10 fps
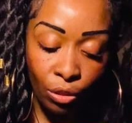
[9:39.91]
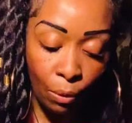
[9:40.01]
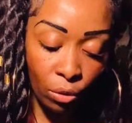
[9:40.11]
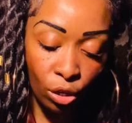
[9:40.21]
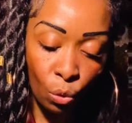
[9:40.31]
They
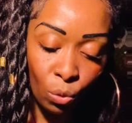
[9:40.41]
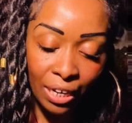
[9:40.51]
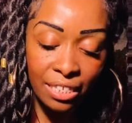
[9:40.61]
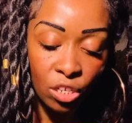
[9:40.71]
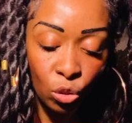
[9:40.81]
want to know what
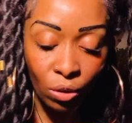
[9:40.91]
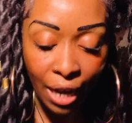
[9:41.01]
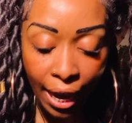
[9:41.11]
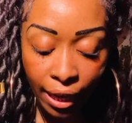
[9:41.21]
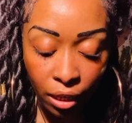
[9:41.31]
it is that you
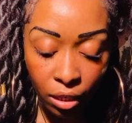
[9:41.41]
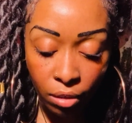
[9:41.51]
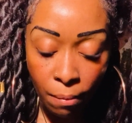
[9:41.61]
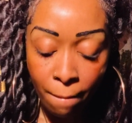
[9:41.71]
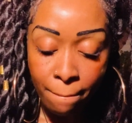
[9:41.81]
like.
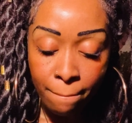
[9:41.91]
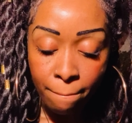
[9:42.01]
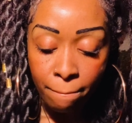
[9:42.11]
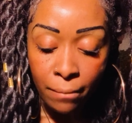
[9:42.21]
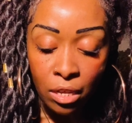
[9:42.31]

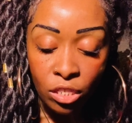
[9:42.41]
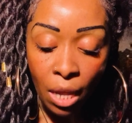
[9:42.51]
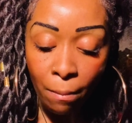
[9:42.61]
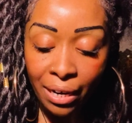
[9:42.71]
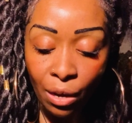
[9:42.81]

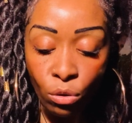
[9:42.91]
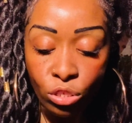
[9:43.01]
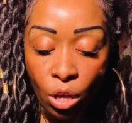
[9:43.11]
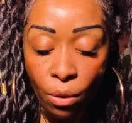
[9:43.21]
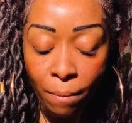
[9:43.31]
Somebody
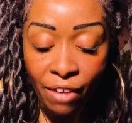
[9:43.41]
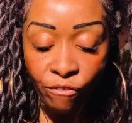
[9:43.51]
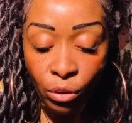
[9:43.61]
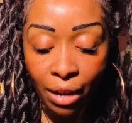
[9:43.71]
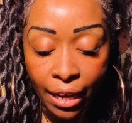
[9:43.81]
also may
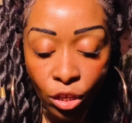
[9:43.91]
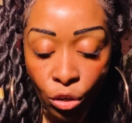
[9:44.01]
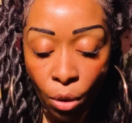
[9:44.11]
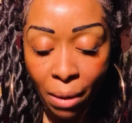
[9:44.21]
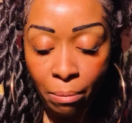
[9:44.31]
feel like, you
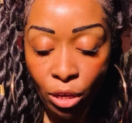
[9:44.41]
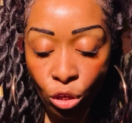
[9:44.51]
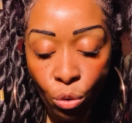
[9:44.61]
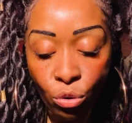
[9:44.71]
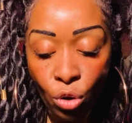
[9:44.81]
know, maybe
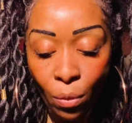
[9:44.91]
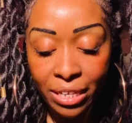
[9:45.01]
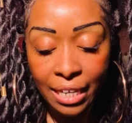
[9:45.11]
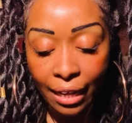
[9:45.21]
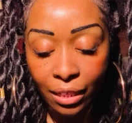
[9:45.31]
you know
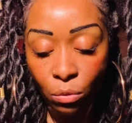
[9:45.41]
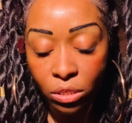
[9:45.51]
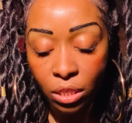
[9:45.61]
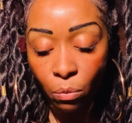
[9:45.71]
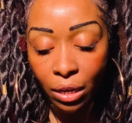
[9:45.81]
exactly
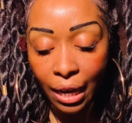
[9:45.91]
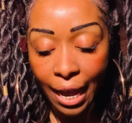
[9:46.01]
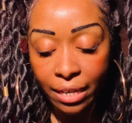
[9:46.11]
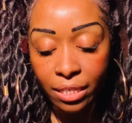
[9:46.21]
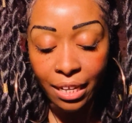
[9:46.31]
what someone
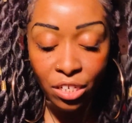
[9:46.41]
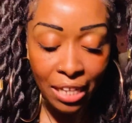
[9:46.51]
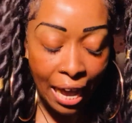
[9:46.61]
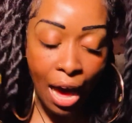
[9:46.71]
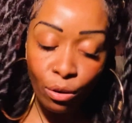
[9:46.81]
likes and they're just
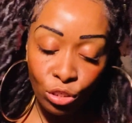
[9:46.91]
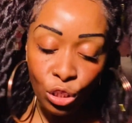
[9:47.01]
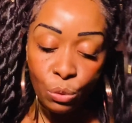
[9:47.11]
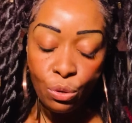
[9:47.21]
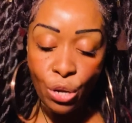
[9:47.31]
like, how do
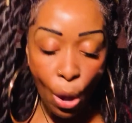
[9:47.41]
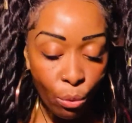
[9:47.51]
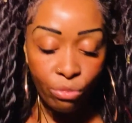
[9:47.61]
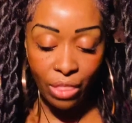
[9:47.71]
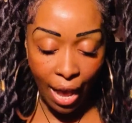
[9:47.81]
you
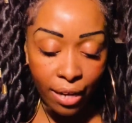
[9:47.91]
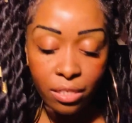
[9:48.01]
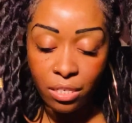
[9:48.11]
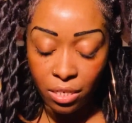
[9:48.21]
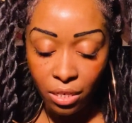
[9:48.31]
know
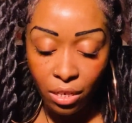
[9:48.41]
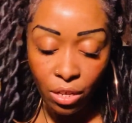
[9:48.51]
that?